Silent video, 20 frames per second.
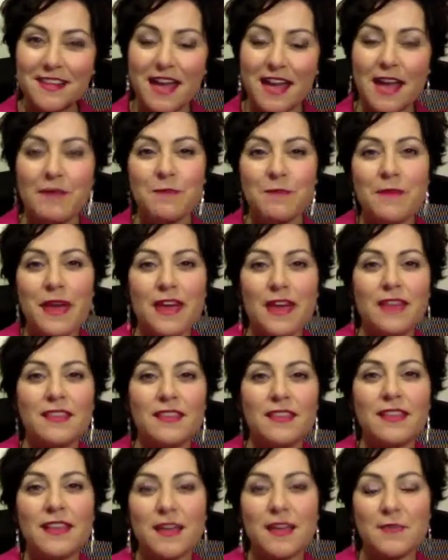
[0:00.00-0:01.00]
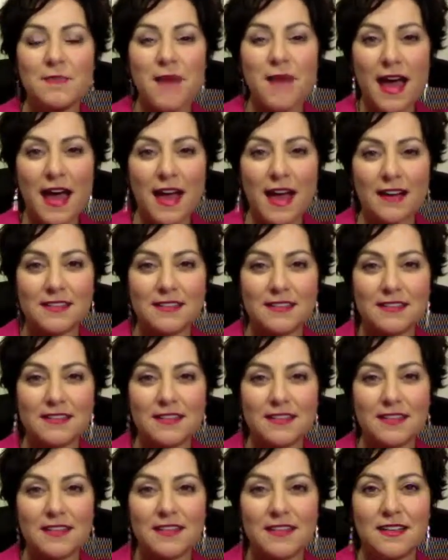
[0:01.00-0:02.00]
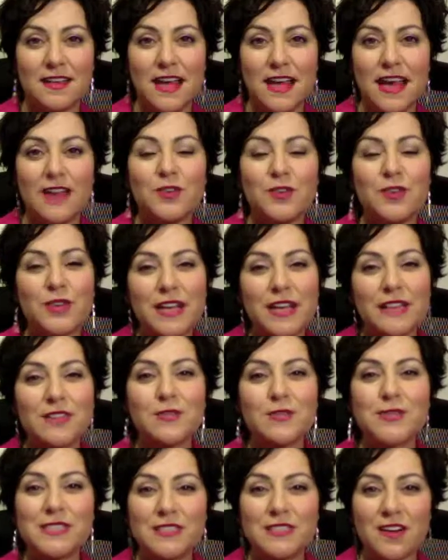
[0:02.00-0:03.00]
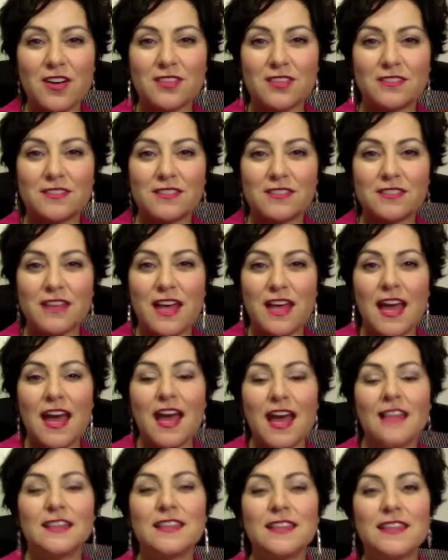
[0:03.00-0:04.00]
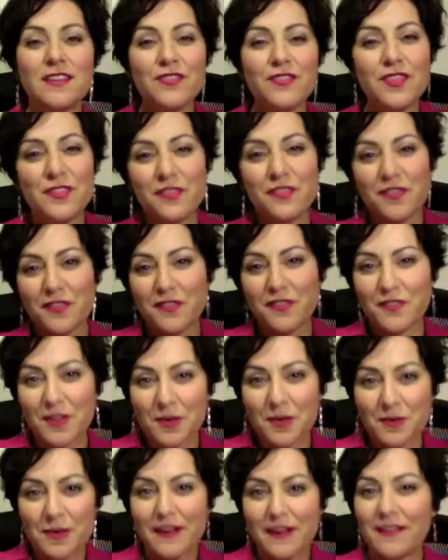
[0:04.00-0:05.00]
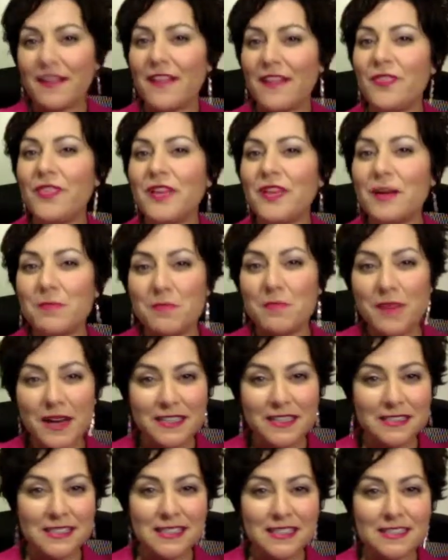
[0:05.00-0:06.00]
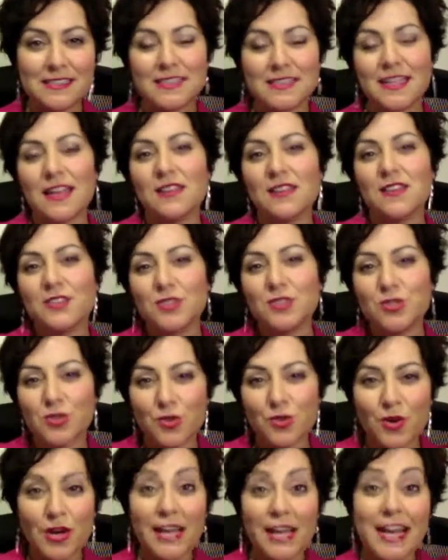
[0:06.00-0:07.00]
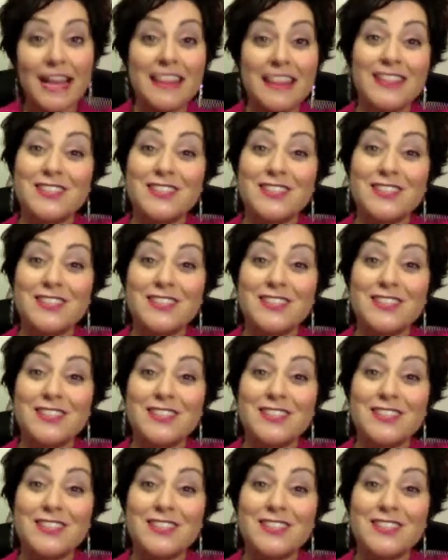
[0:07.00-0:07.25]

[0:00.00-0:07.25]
and make the impact, and create the results, and live the fulfillment and the abundance and the joy and the